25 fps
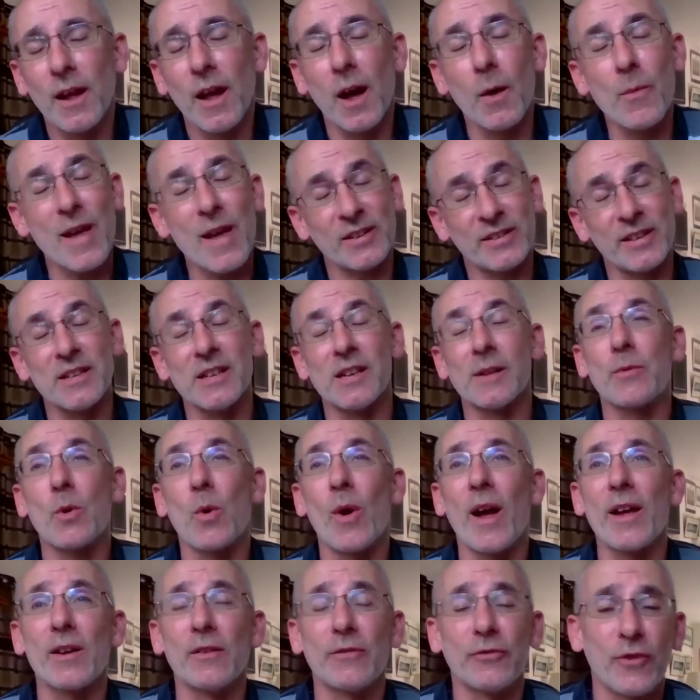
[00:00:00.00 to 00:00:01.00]
I mean, I actually ended up
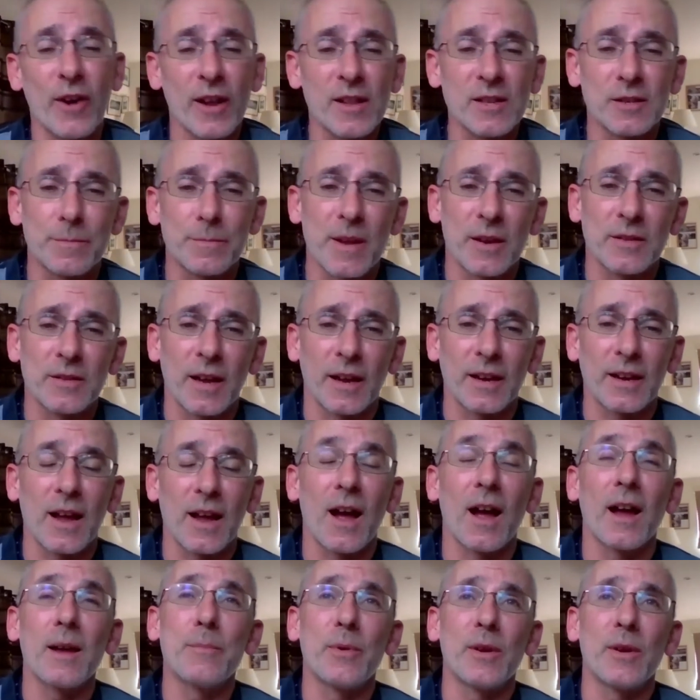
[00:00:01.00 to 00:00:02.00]
quite good friends, me and that guy.